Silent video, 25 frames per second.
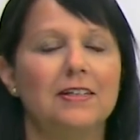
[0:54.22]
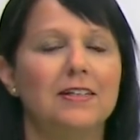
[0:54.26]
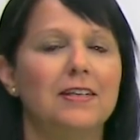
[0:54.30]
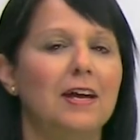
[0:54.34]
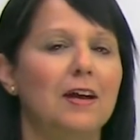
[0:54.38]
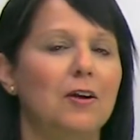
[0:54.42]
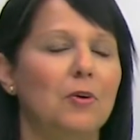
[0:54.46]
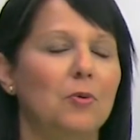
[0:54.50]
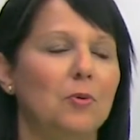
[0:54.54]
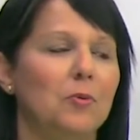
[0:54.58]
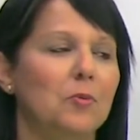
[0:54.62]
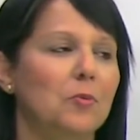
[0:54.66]

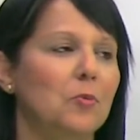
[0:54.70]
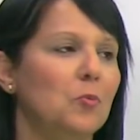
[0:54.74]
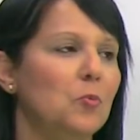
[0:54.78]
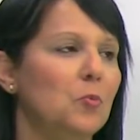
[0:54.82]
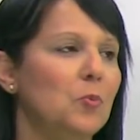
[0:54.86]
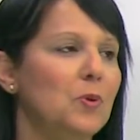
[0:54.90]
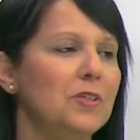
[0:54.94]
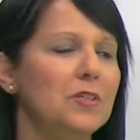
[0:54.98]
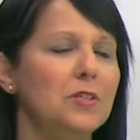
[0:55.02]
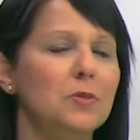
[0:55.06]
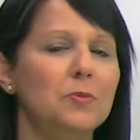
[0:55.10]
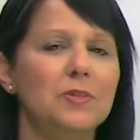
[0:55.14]
Now,
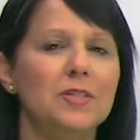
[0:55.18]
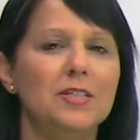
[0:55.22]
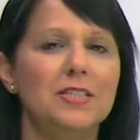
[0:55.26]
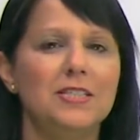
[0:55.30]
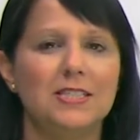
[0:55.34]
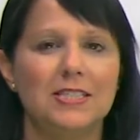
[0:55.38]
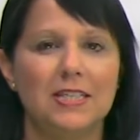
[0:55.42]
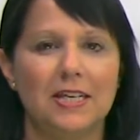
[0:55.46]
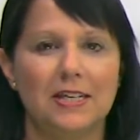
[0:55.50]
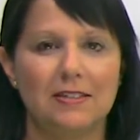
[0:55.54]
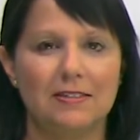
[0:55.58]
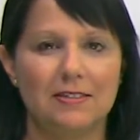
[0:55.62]
when do we
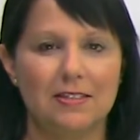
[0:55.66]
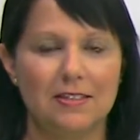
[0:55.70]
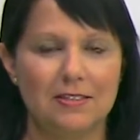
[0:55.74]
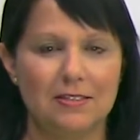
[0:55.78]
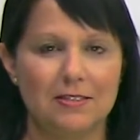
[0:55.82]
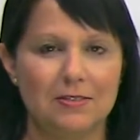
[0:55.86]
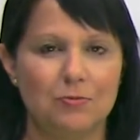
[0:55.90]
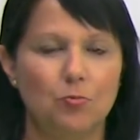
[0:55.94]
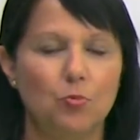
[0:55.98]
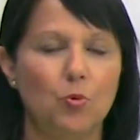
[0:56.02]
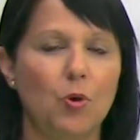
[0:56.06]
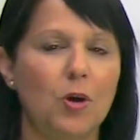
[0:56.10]
say
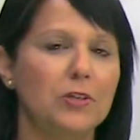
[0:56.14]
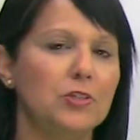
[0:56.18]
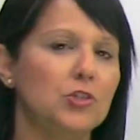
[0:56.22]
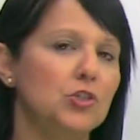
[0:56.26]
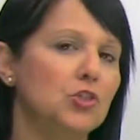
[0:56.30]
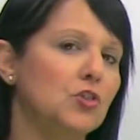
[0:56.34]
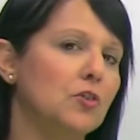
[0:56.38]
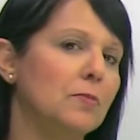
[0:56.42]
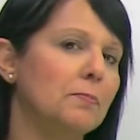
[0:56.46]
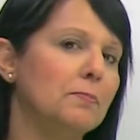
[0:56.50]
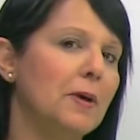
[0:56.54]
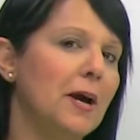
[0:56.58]
this,
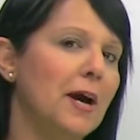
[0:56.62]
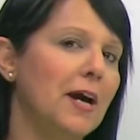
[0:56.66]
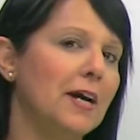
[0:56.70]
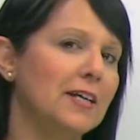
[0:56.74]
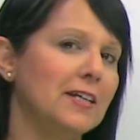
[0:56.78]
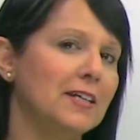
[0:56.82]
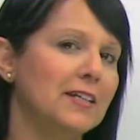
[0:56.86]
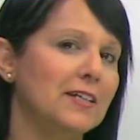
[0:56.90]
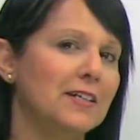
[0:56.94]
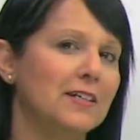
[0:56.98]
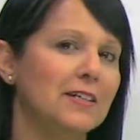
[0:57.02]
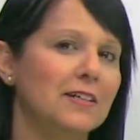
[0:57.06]
watch your
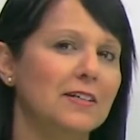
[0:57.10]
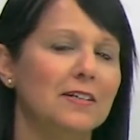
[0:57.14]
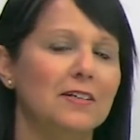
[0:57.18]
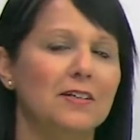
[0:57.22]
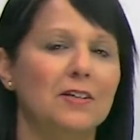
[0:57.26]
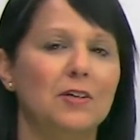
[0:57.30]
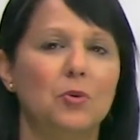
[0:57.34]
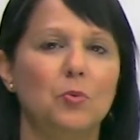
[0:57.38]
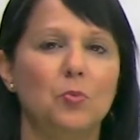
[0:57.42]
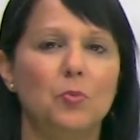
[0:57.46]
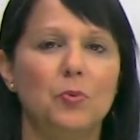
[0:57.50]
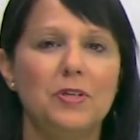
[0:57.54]
back?
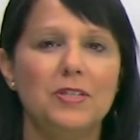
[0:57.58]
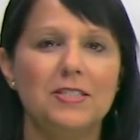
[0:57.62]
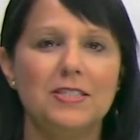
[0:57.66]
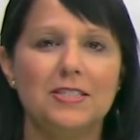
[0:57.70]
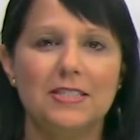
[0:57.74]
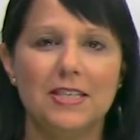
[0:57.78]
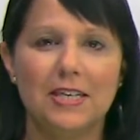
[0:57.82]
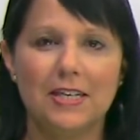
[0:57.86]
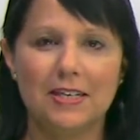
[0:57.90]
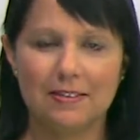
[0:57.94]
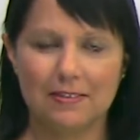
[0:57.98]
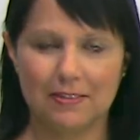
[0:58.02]
We
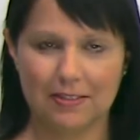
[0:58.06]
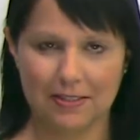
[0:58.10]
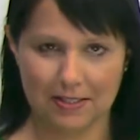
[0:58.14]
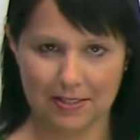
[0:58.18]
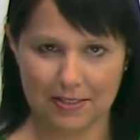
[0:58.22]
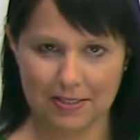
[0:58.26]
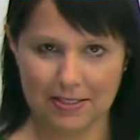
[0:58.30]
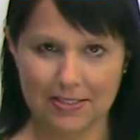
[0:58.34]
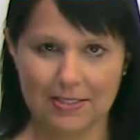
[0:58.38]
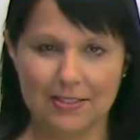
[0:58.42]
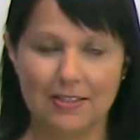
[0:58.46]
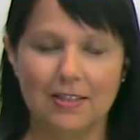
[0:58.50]
say
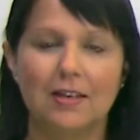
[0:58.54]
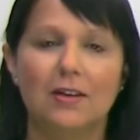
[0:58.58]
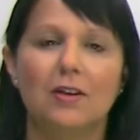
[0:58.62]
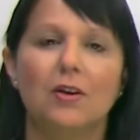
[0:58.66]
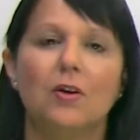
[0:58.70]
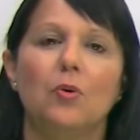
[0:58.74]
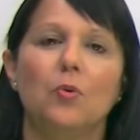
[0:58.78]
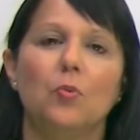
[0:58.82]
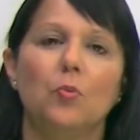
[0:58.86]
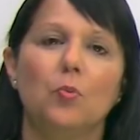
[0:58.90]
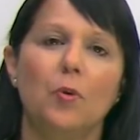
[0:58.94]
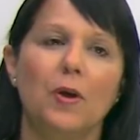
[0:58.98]
this
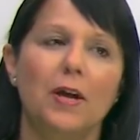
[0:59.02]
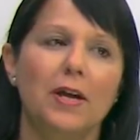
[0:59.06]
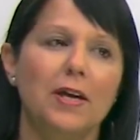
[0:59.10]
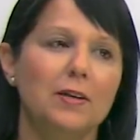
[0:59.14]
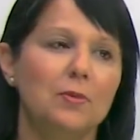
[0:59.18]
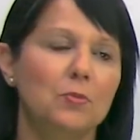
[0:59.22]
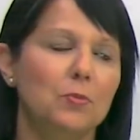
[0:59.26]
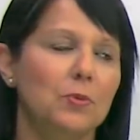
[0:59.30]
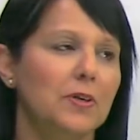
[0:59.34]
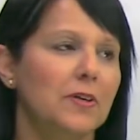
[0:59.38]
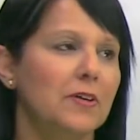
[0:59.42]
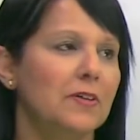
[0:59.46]

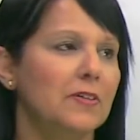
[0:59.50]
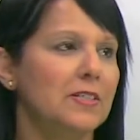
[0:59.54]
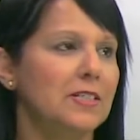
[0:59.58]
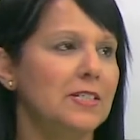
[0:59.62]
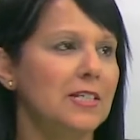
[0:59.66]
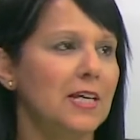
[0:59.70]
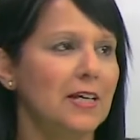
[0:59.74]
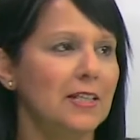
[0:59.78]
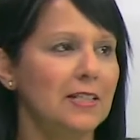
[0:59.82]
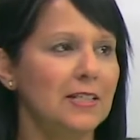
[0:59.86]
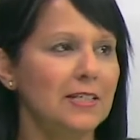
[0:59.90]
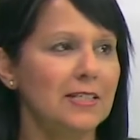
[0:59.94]
when we're
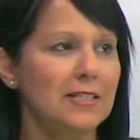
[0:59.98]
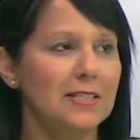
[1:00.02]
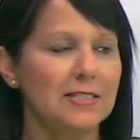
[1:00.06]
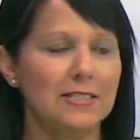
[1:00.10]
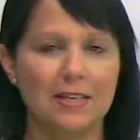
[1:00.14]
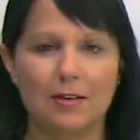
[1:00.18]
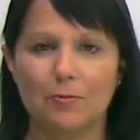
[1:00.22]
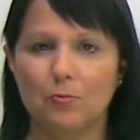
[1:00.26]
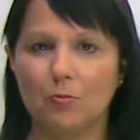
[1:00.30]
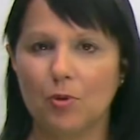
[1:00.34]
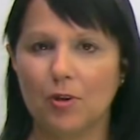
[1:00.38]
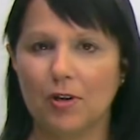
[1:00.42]
telling
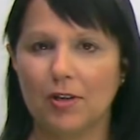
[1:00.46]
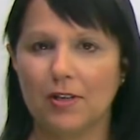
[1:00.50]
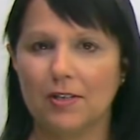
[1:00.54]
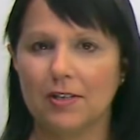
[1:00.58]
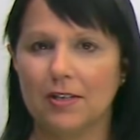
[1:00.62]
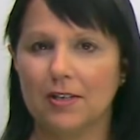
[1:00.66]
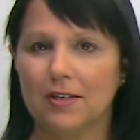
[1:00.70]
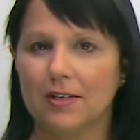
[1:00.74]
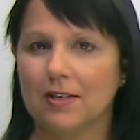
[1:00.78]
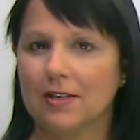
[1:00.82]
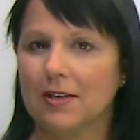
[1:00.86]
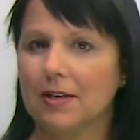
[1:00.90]

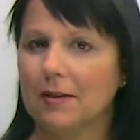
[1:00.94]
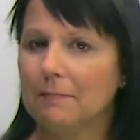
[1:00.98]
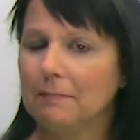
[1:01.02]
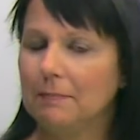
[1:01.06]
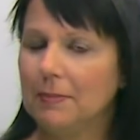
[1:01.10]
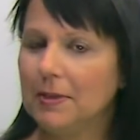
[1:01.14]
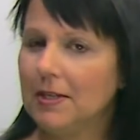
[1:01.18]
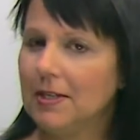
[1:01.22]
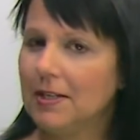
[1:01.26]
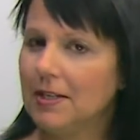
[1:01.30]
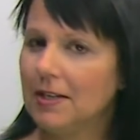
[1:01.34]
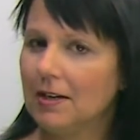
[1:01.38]
someone,
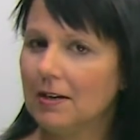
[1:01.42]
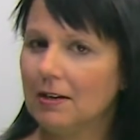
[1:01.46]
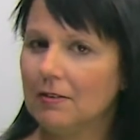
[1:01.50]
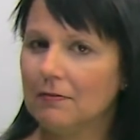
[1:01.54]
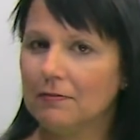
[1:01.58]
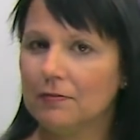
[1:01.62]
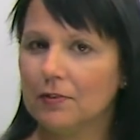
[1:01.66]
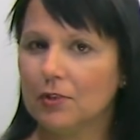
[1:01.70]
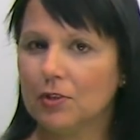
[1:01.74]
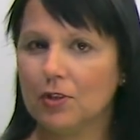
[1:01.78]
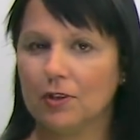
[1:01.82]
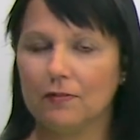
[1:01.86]
be
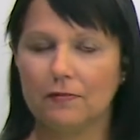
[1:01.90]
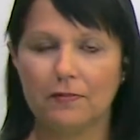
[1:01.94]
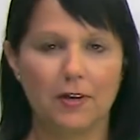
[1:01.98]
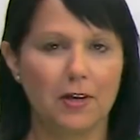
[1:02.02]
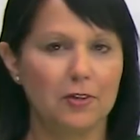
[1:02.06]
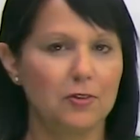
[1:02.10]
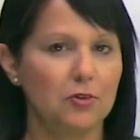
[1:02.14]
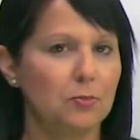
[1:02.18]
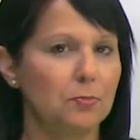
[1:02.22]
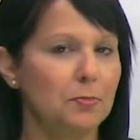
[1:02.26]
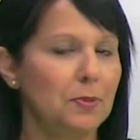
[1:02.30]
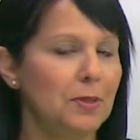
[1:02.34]
careful of
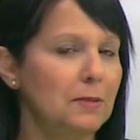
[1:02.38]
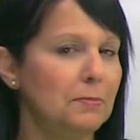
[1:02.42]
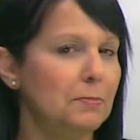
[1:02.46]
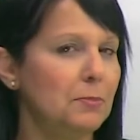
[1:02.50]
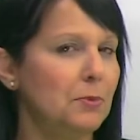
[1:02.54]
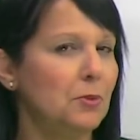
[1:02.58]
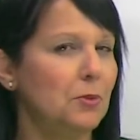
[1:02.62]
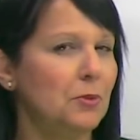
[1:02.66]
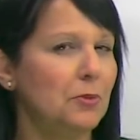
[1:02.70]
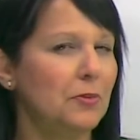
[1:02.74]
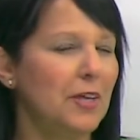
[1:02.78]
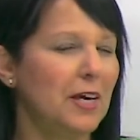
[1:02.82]
other
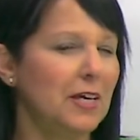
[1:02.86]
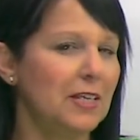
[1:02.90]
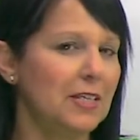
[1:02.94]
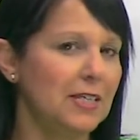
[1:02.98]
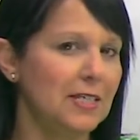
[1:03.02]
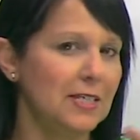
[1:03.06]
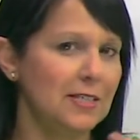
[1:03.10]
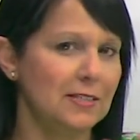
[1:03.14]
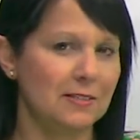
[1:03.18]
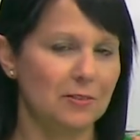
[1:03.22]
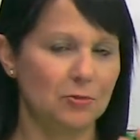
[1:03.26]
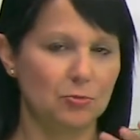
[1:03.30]
people that
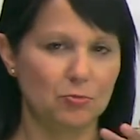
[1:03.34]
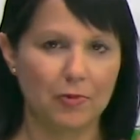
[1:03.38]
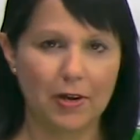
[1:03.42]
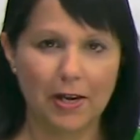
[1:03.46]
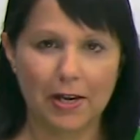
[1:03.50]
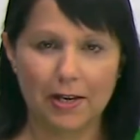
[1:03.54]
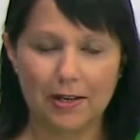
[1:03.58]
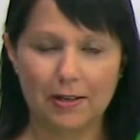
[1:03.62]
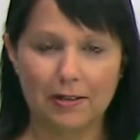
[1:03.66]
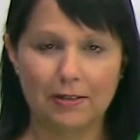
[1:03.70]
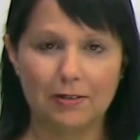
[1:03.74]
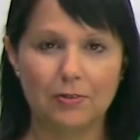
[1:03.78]
he's
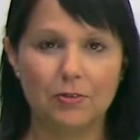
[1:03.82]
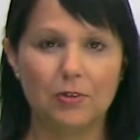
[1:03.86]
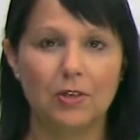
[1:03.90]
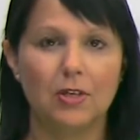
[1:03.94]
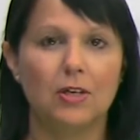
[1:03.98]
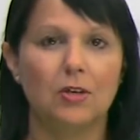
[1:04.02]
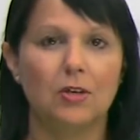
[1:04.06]
around